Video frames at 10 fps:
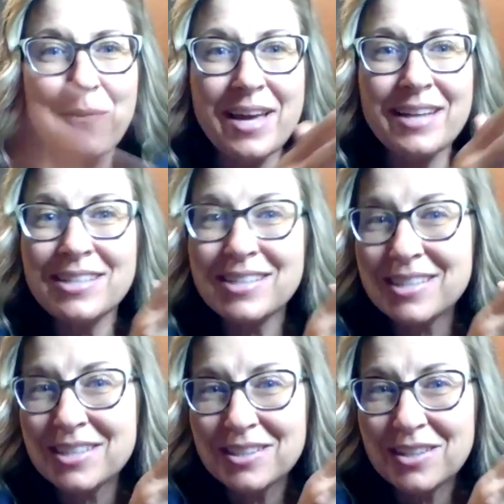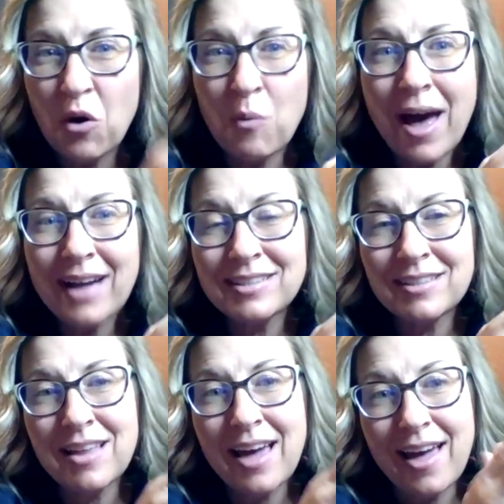can just go back to
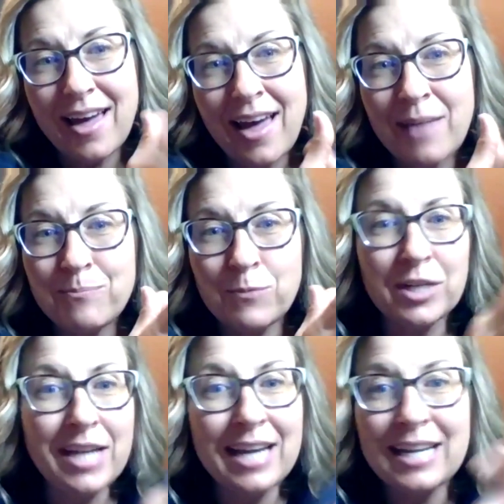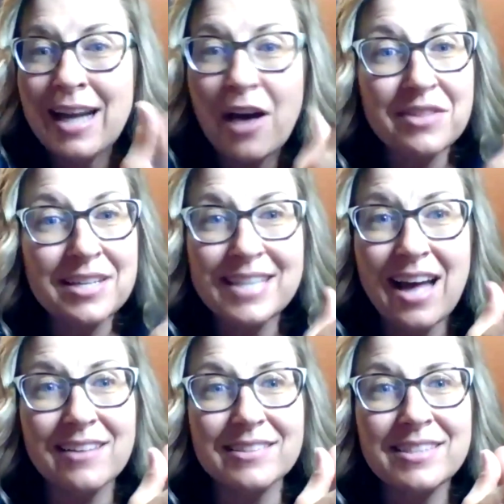the creating healthy
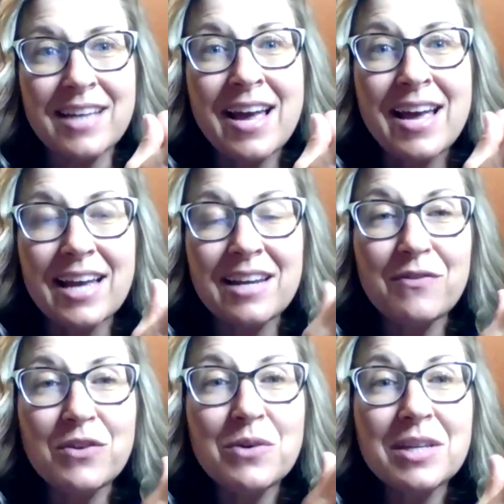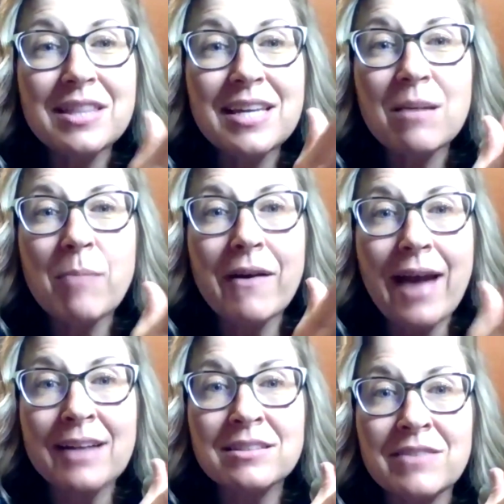cells. And if you can think about
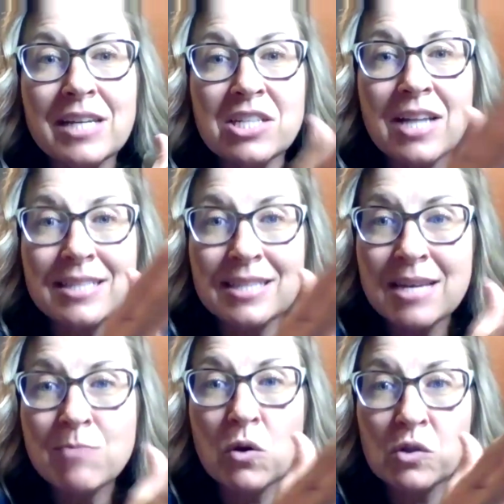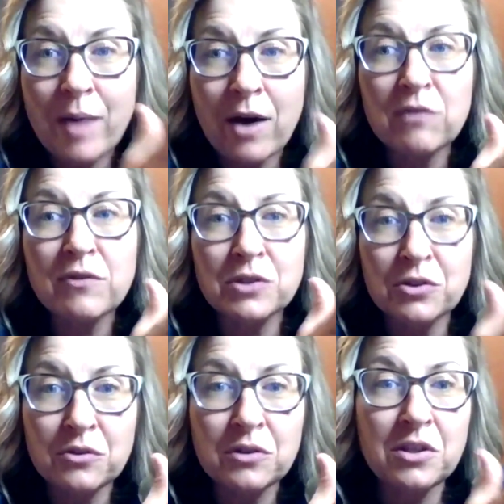activation as the most powerful
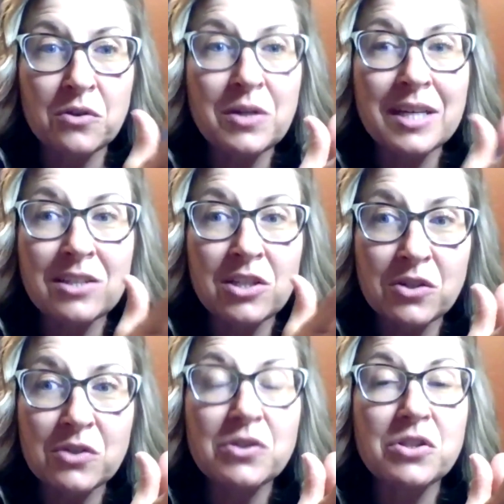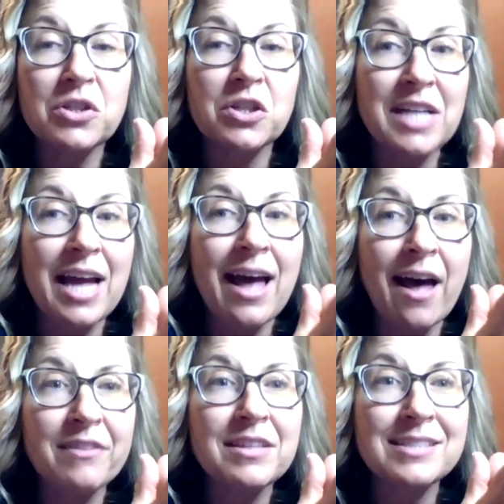tool you can use to create
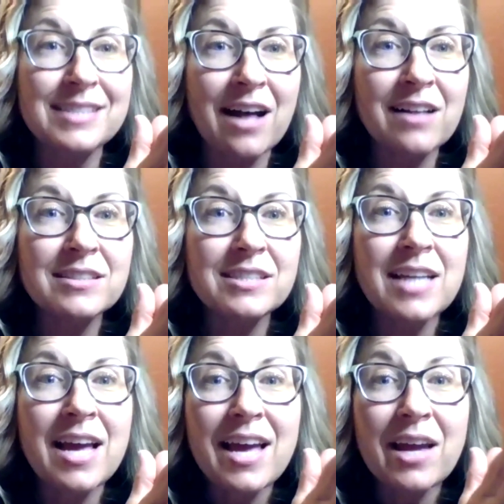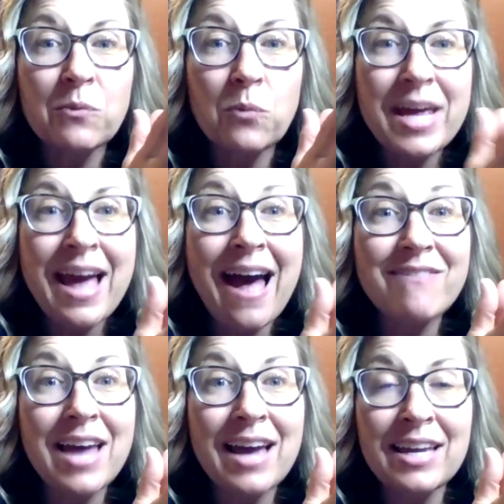healthy cells, and we have
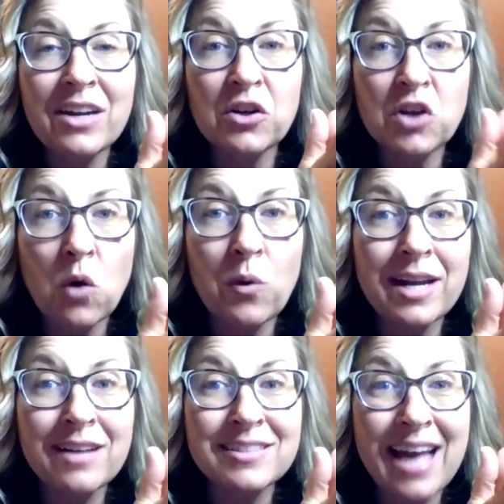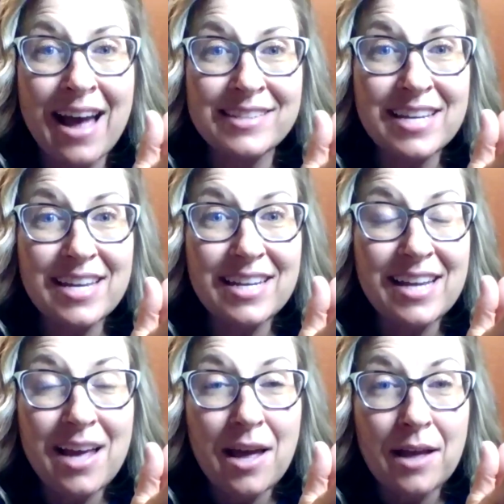that here and no one else has it,
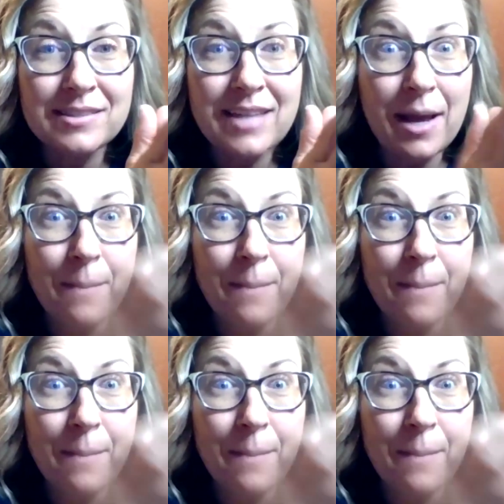it's like,